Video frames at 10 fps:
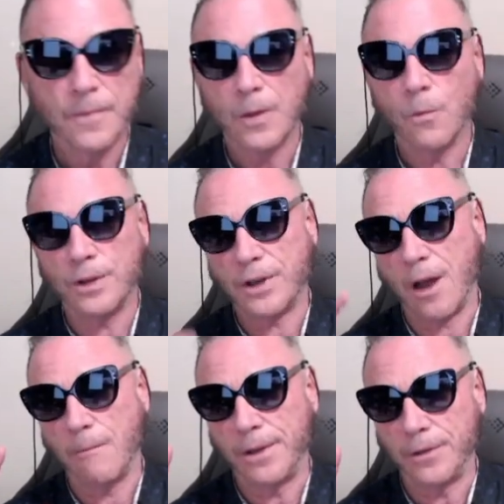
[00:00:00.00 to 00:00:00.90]
which
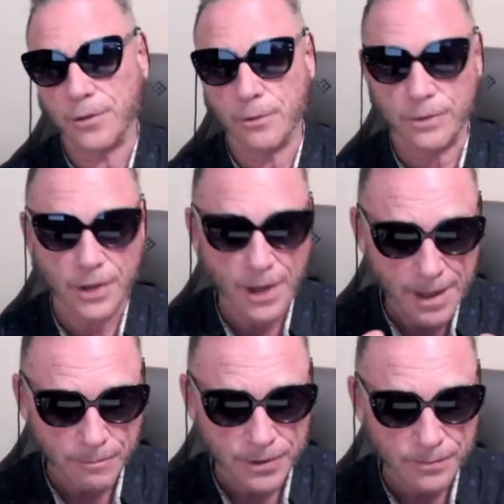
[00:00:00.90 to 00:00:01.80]
come in two
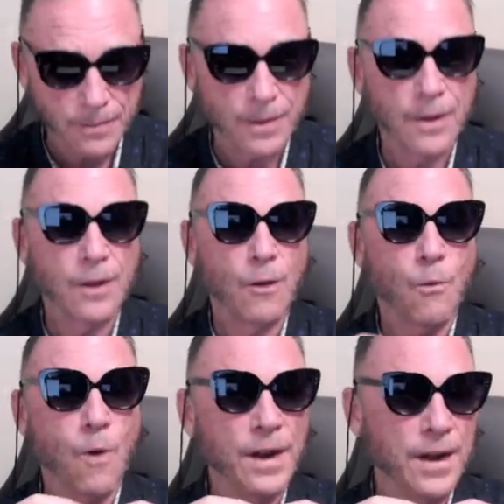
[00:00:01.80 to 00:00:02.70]
types.
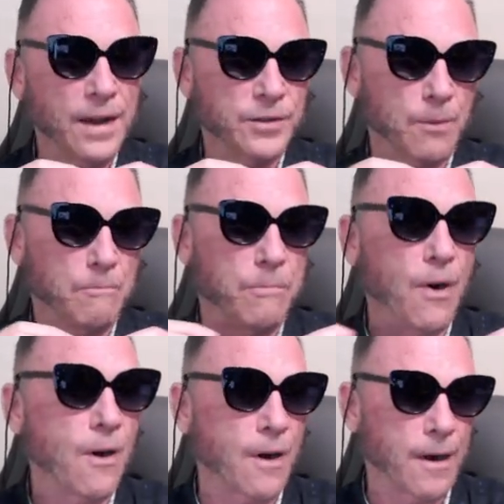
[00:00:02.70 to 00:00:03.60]
One has a
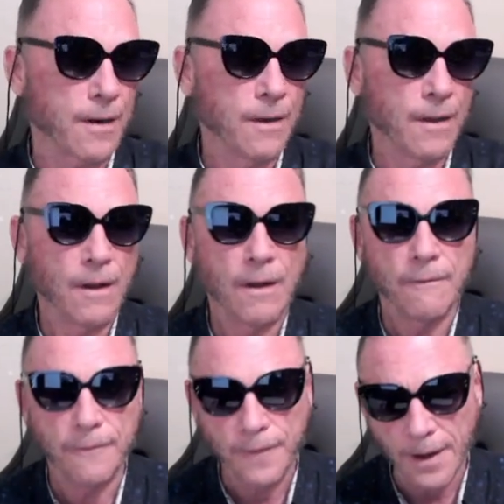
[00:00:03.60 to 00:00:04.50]
bar,
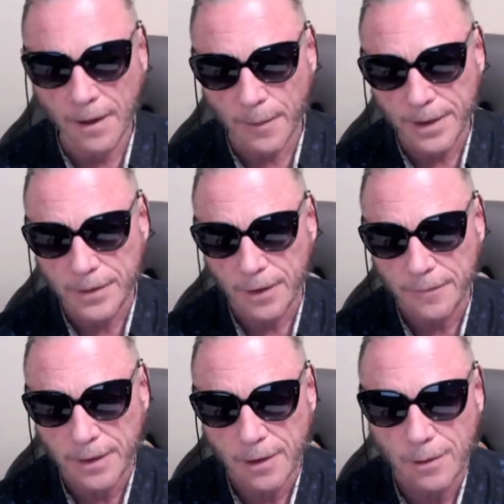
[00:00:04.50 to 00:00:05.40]
very
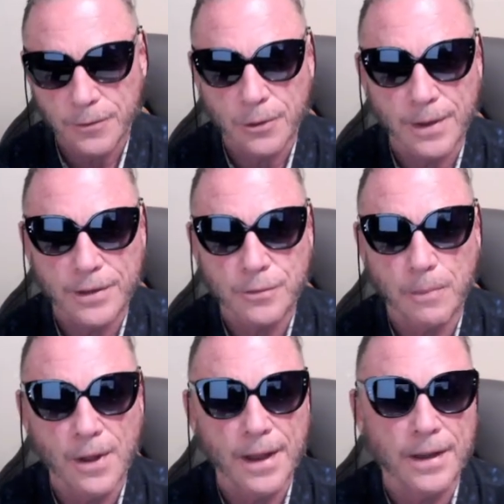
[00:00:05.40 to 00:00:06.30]
difficult to
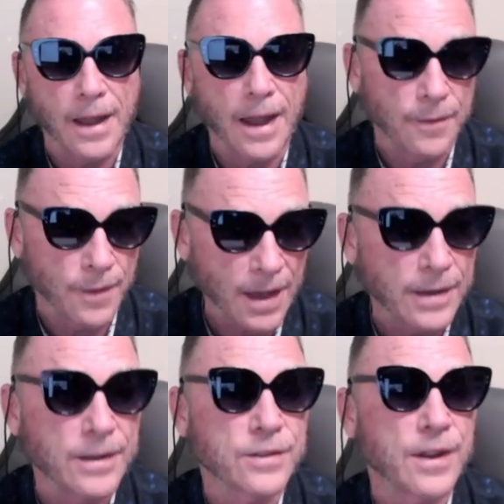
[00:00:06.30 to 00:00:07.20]
explain, and that
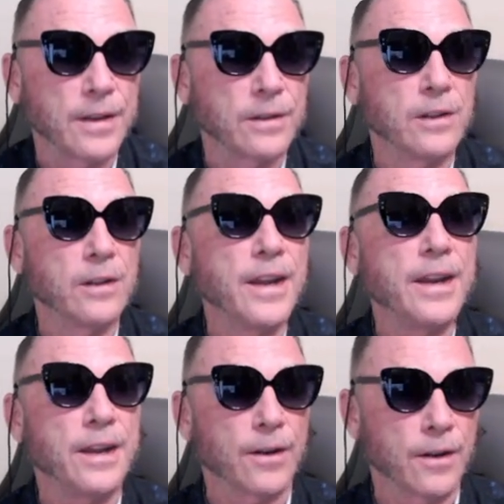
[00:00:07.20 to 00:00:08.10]
is a
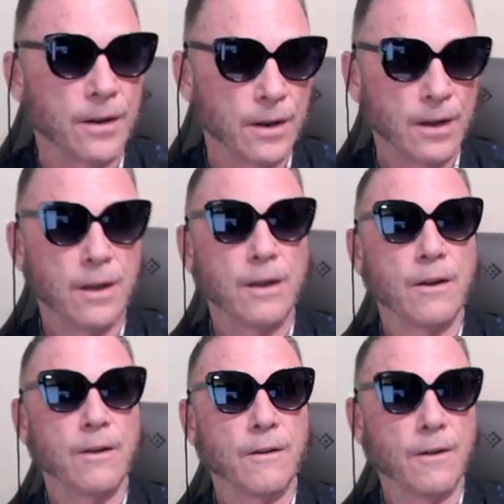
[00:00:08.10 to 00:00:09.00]
linear
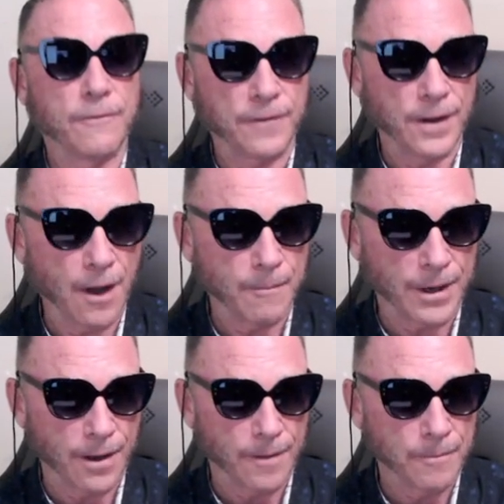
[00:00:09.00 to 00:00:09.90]

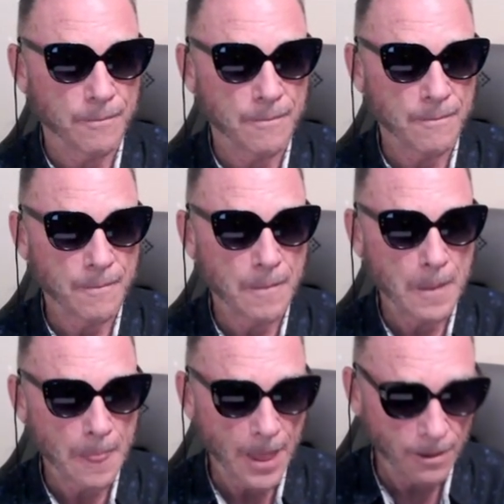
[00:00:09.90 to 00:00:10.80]
phenomenon,
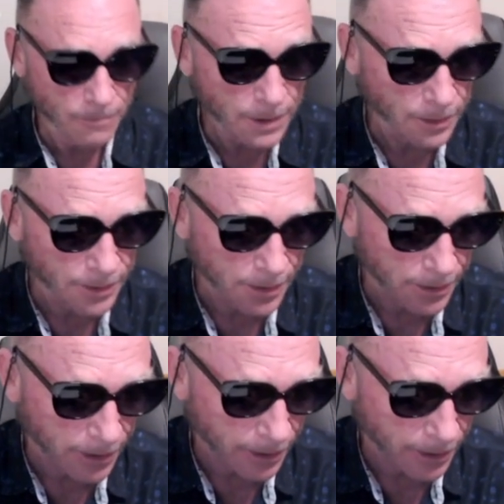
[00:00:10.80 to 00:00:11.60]
really